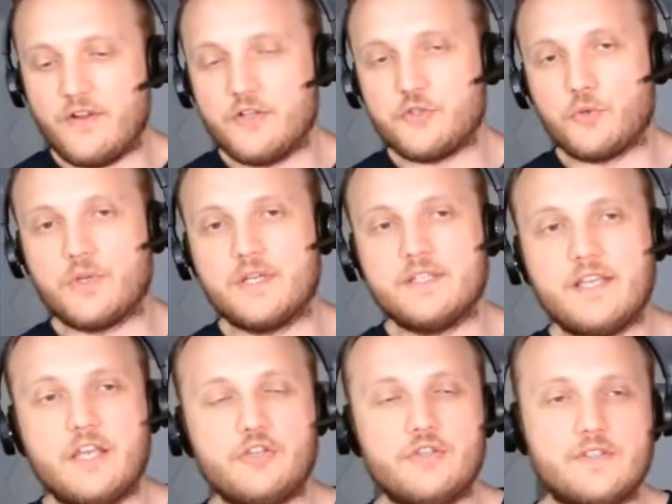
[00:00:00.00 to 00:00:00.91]

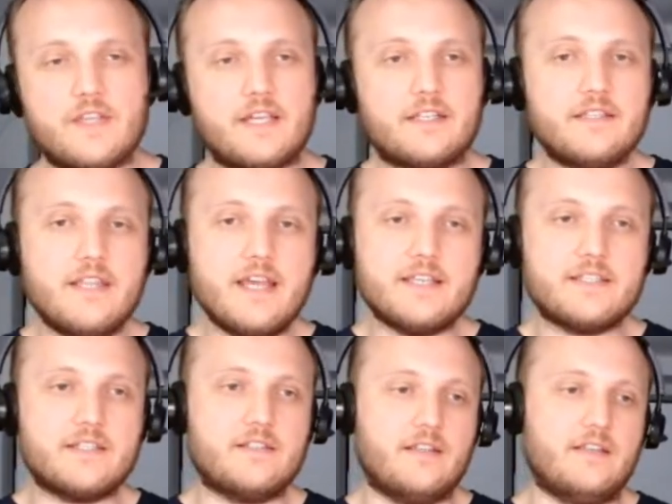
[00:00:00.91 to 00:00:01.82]
organizations like
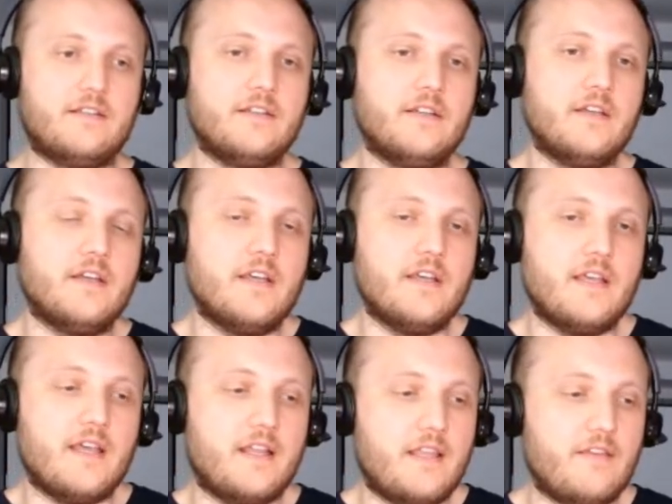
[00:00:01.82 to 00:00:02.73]
NIST
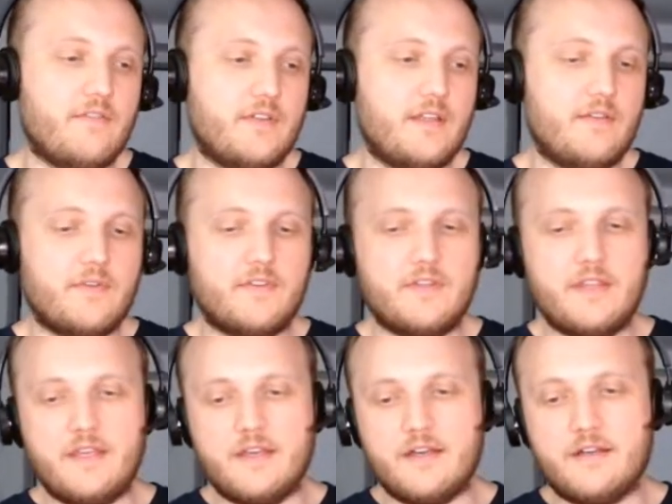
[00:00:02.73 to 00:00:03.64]
and even
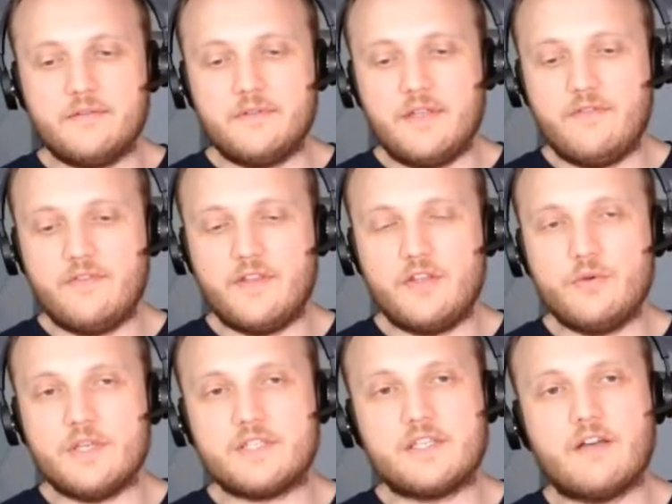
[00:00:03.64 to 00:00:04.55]
the
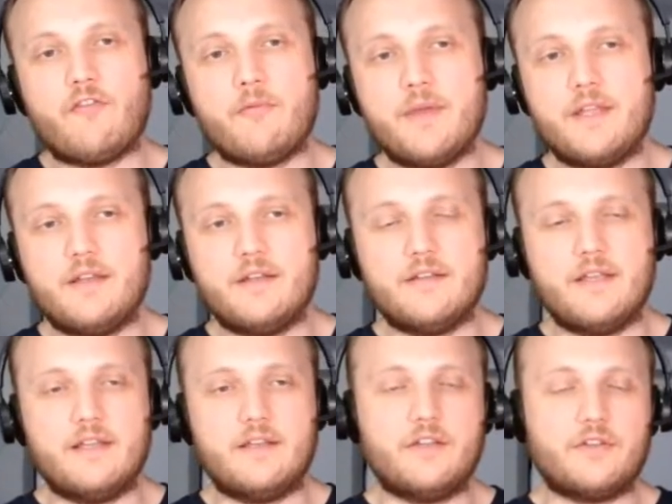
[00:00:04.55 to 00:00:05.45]
U.S. government
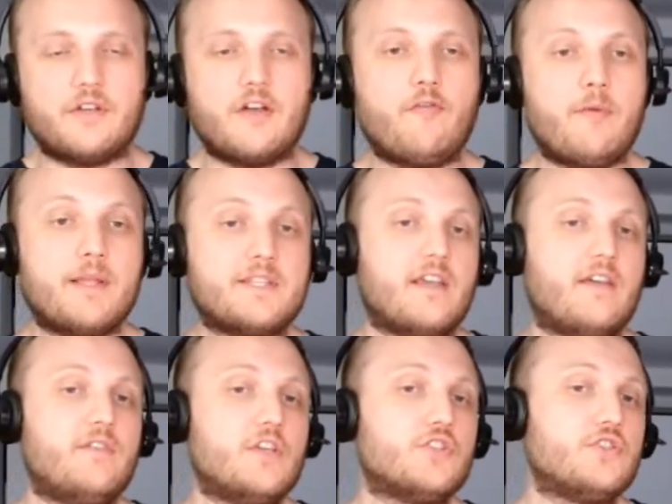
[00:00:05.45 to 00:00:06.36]
and other governments
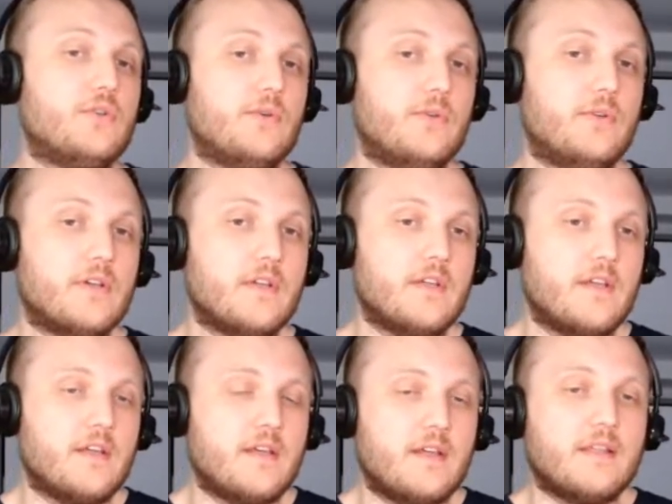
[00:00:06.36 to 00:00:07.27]
have issued
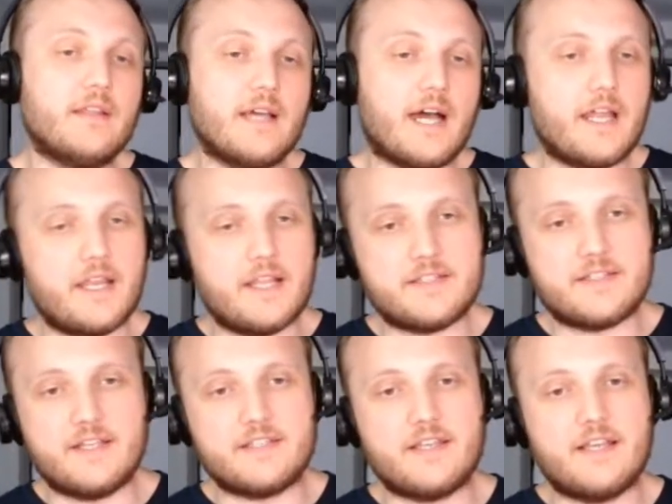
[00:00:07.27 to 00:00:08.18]
guidance
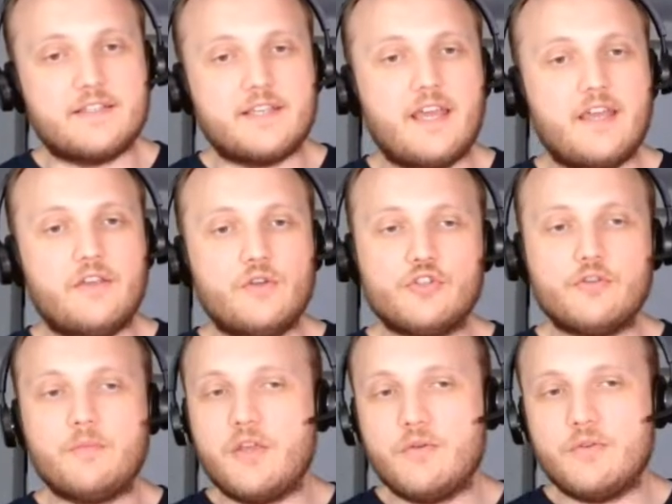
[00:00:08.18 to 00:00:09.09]
that says, hey, you
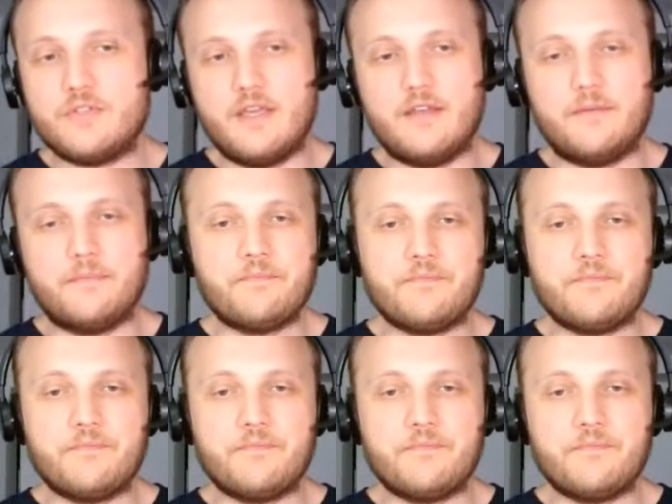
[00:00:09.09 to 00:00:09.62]
should be using